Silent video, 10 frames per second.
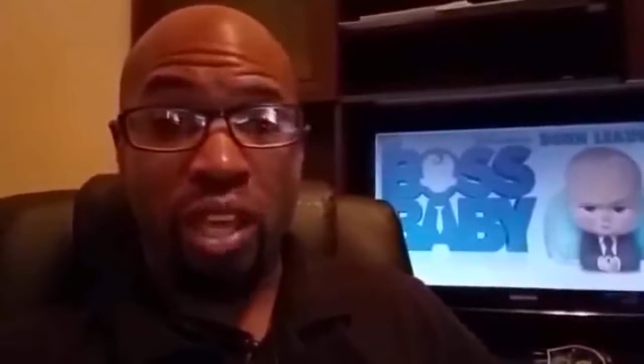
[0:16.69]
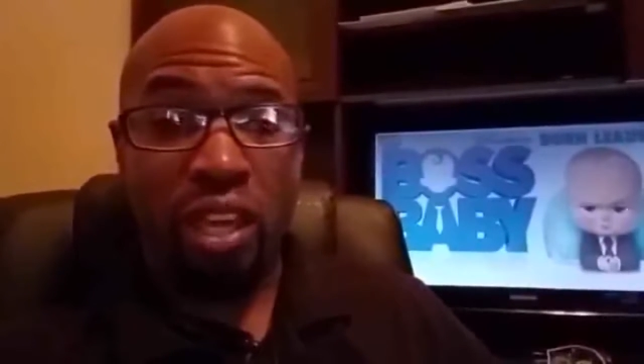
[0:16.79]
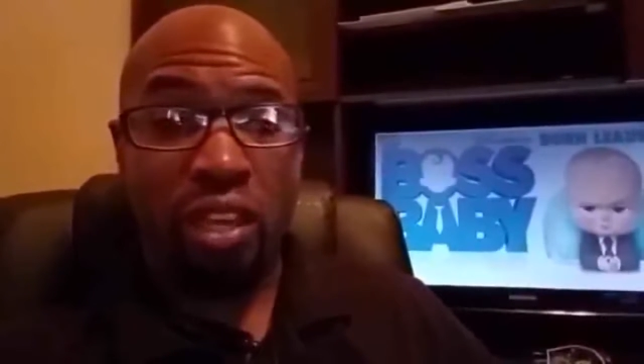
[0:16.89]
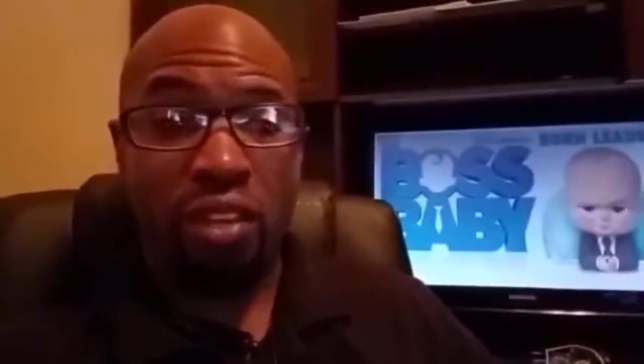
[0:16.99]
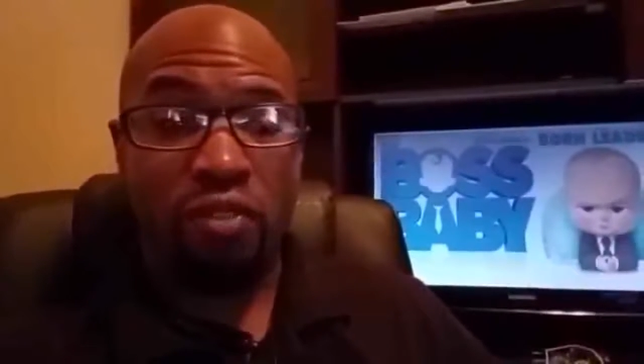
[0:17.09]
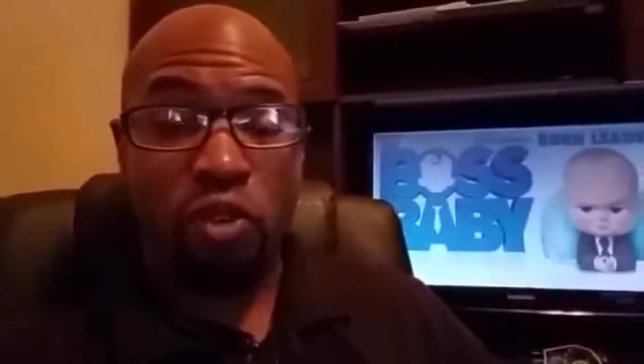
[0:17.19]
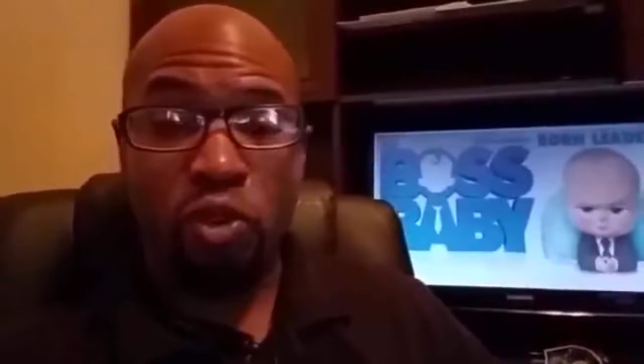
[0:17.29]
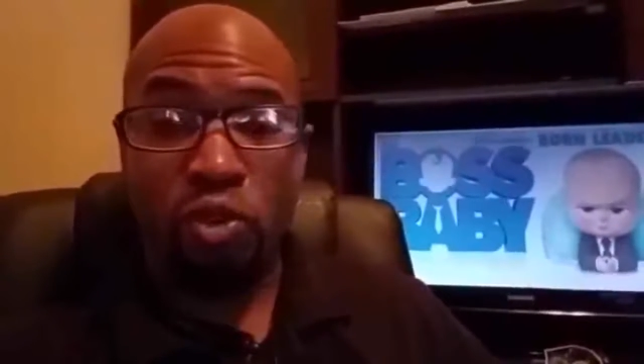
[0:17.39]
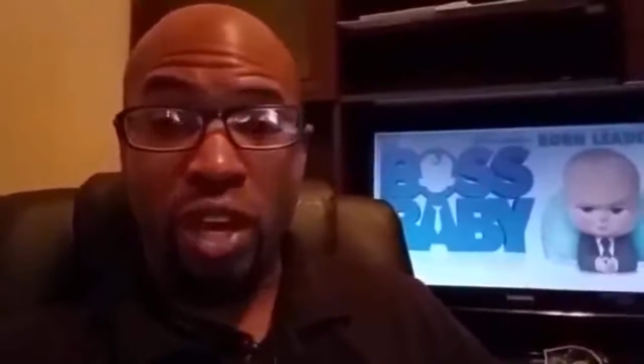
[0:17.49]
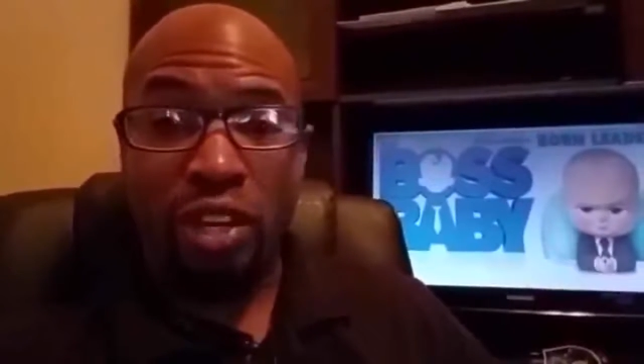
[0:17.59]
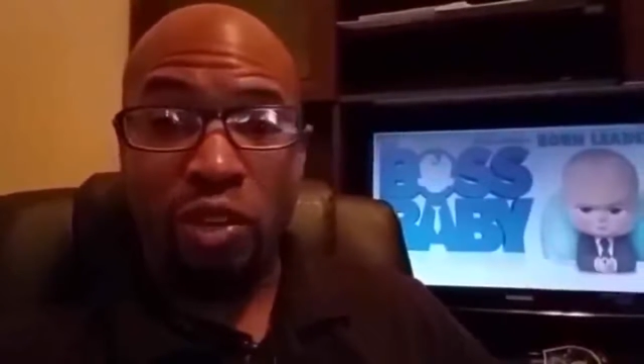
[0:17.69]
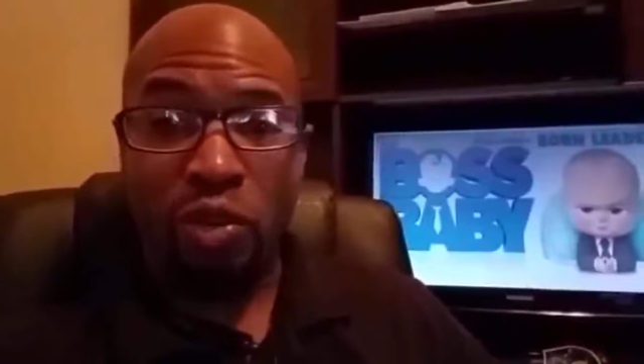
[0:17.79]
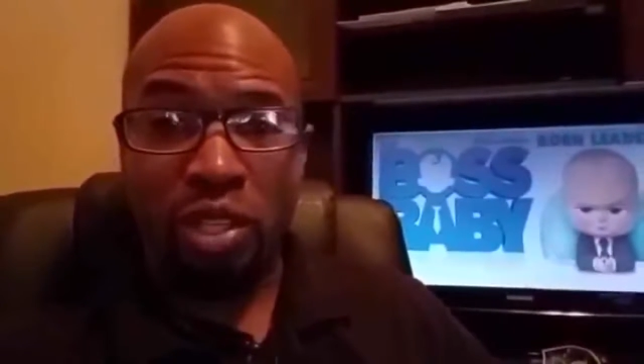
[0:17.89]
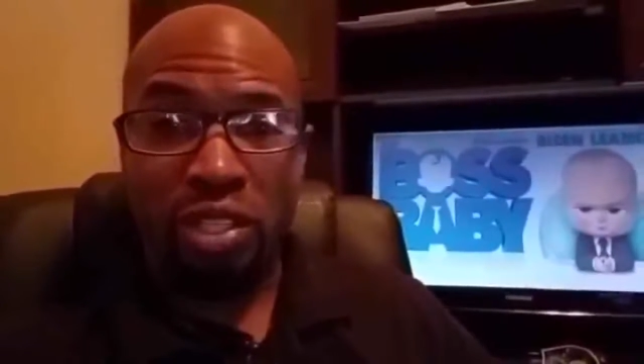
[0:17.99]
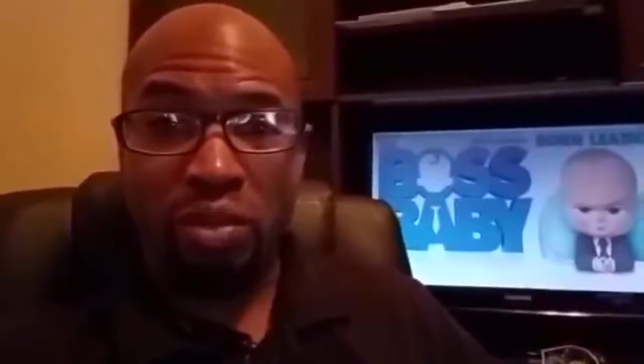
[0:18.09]
And if you do not know
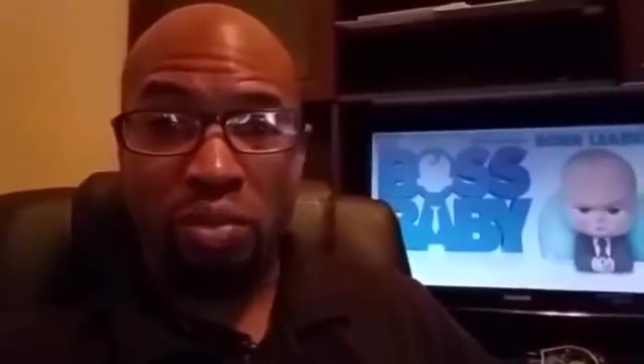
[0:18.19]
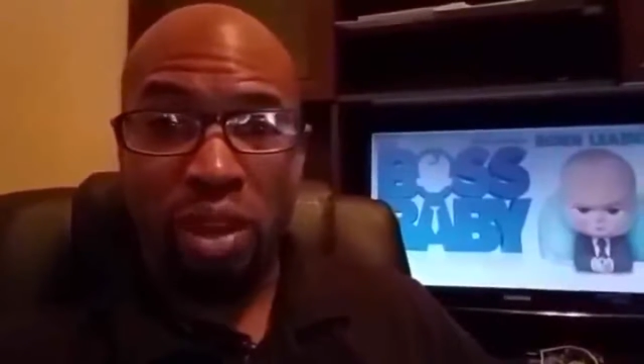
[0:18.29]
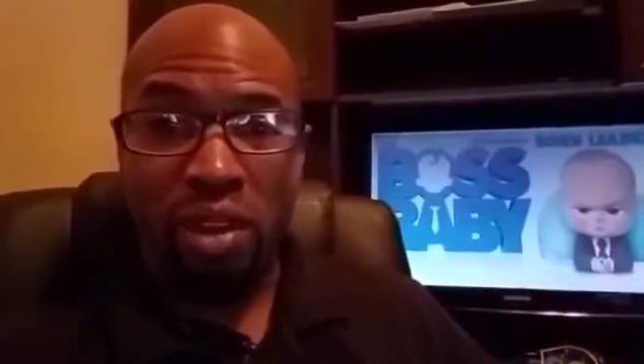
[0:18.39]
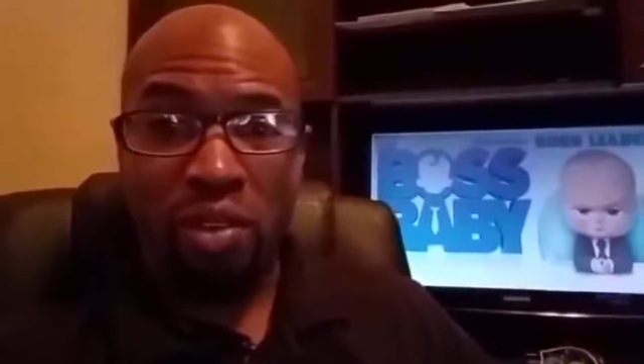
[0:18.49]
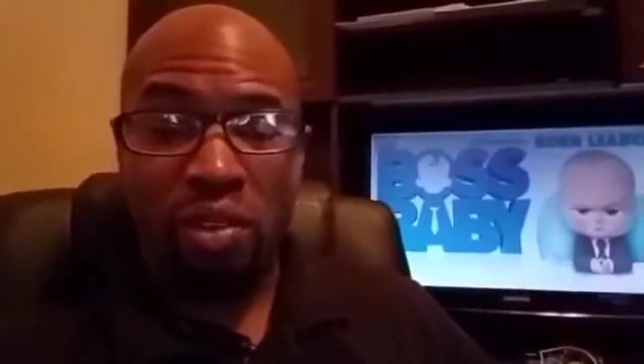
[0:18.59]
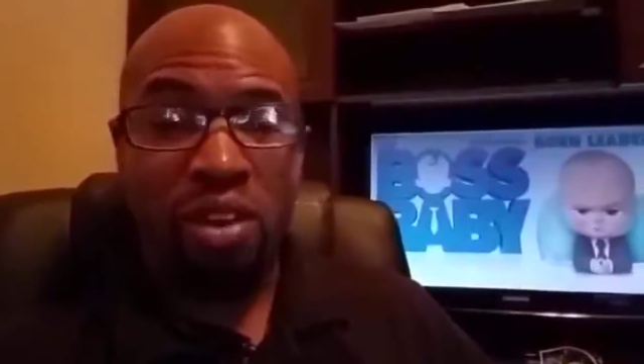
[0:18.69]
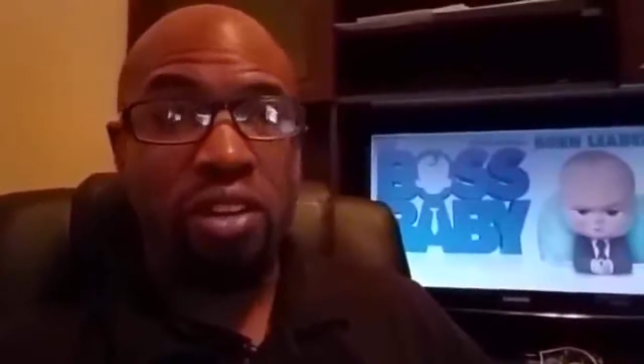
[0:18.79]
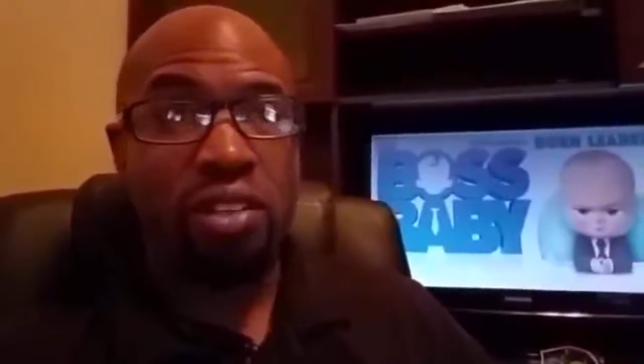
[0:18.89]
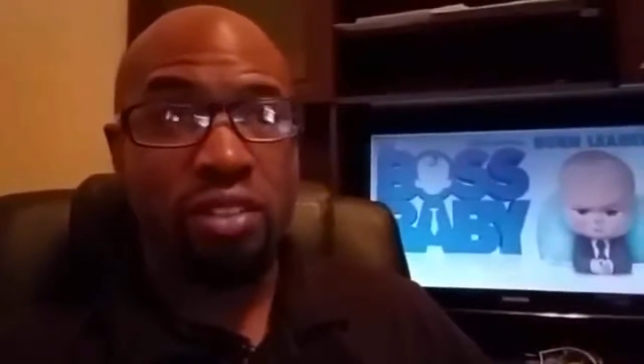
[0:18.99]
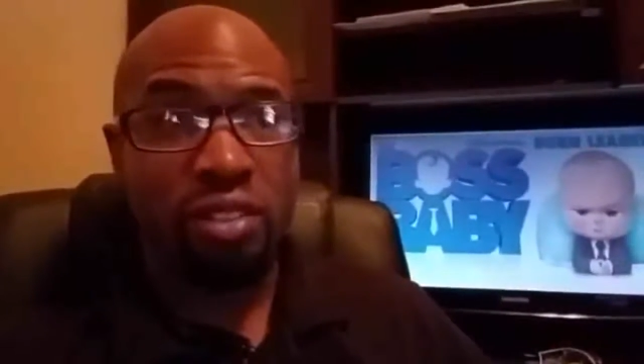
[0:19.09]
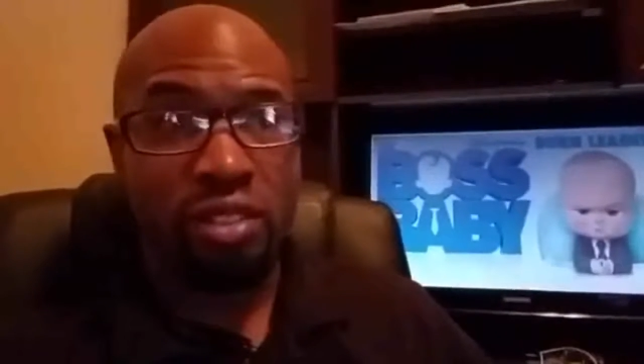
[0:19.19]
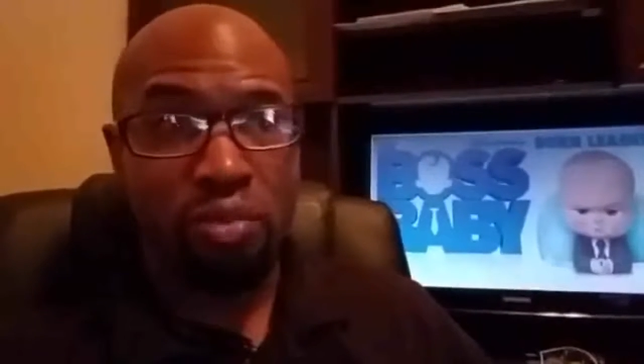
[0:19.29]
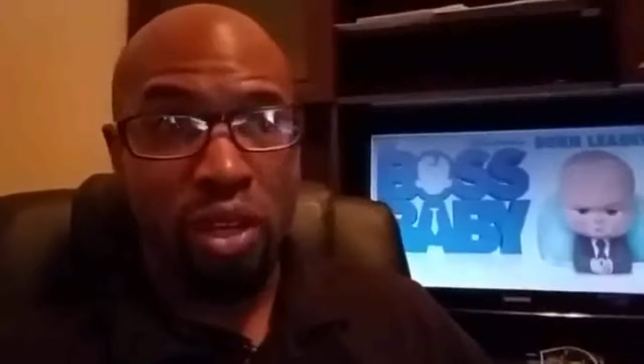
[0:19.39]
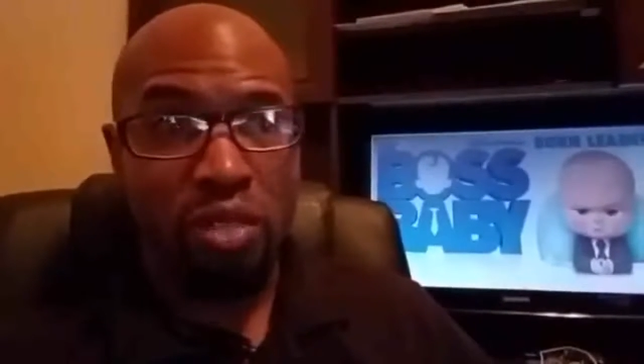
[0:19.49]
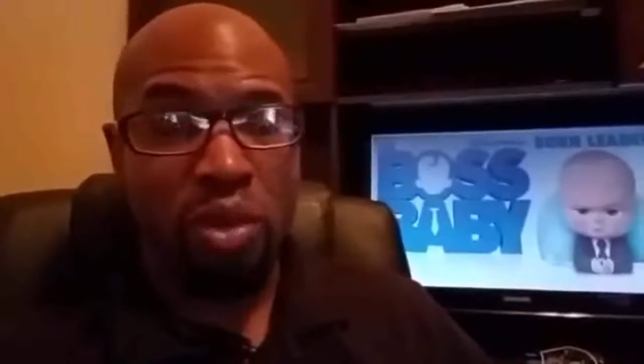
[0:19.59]
what it's about,
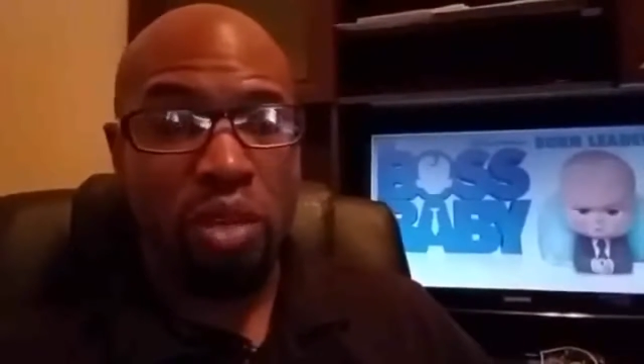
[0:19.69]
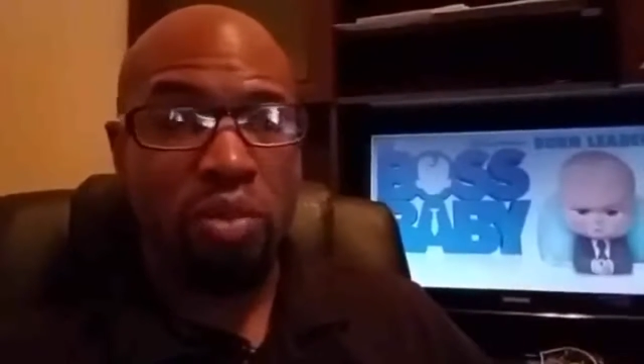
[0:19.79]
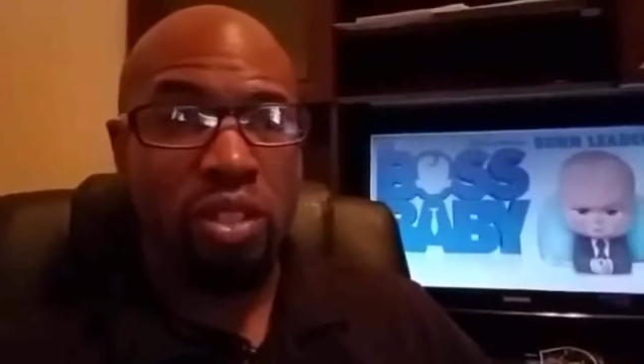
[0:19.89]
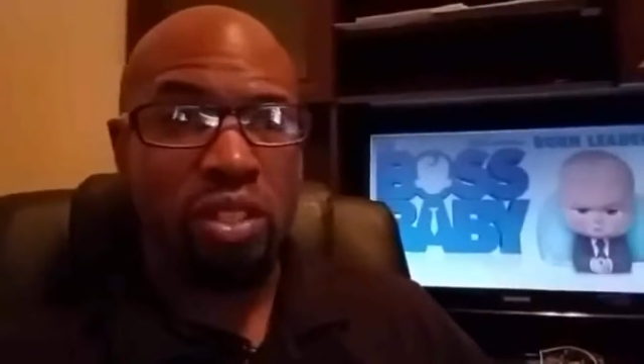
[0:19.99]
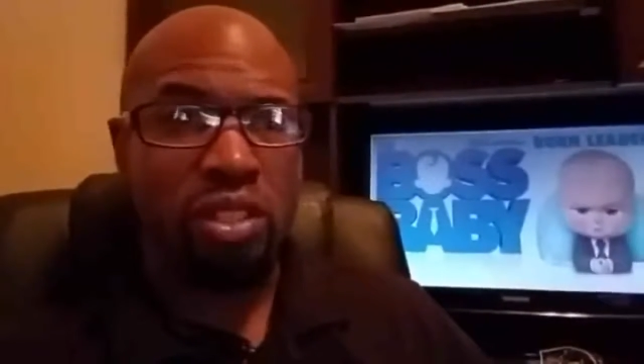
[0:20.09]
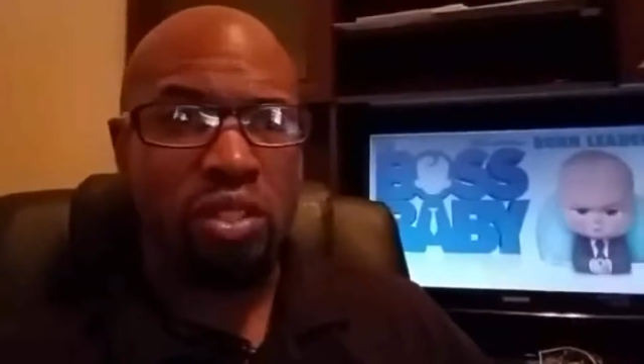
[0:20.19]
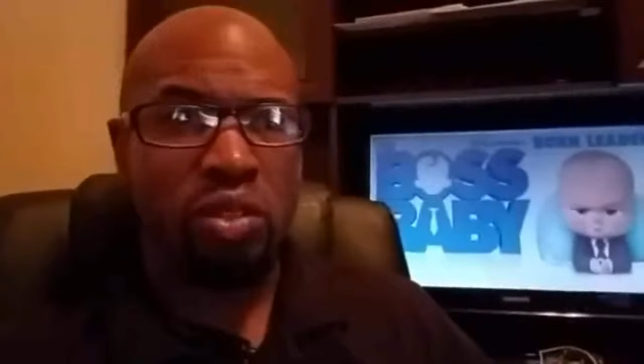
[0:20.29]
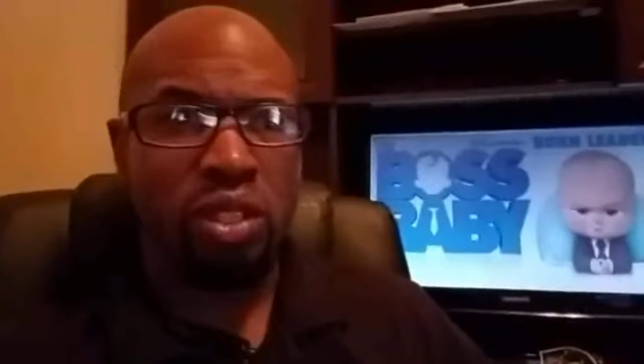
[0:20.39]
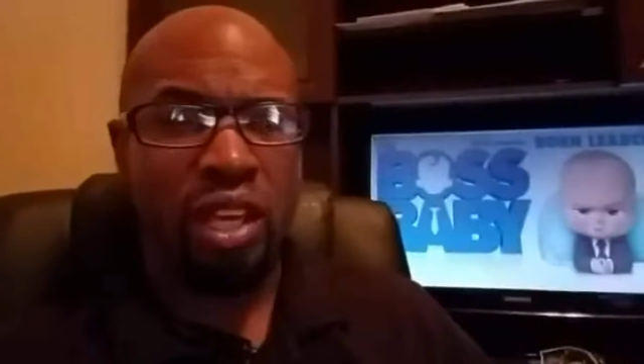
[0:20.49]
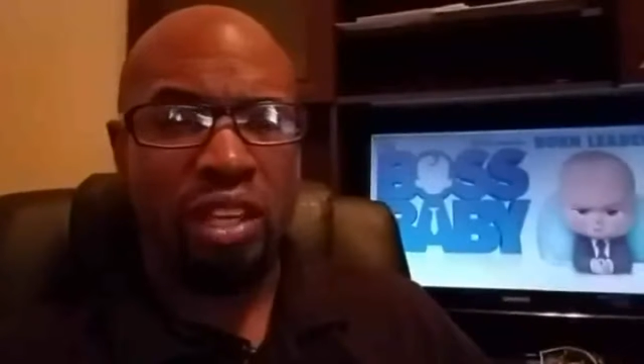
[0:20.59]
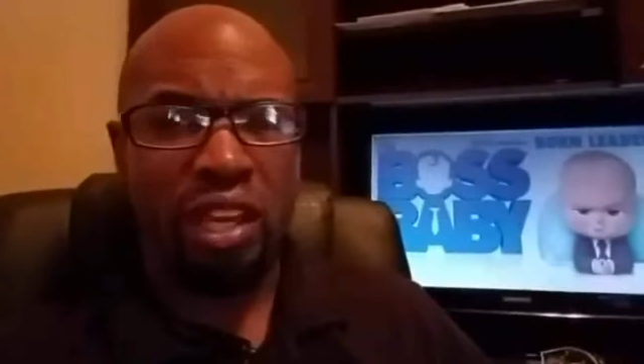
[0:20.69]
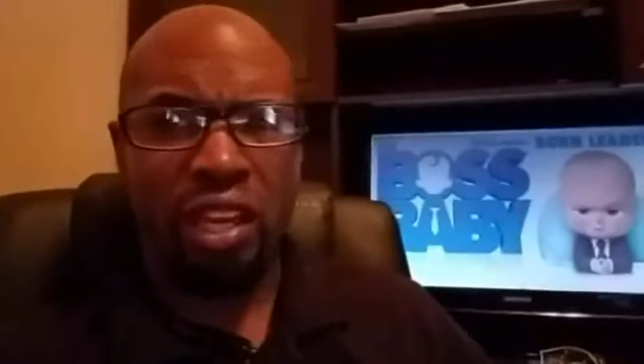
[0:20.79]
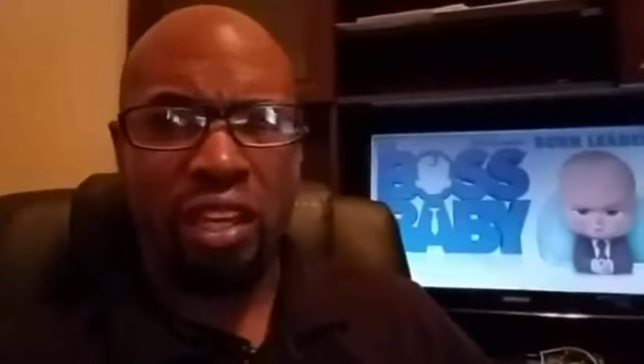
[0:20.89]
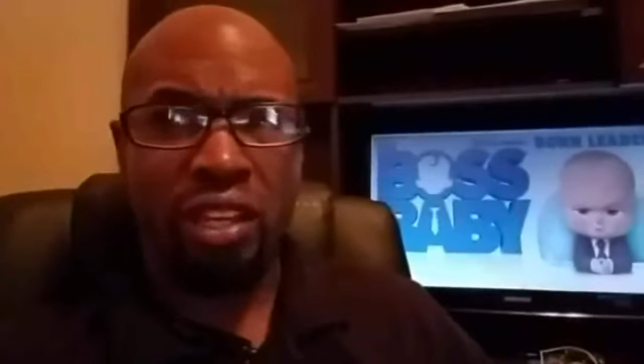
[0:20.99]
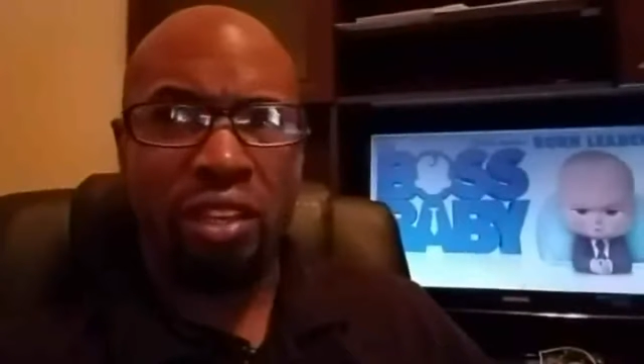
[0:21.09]
Boss Baby is sort of like a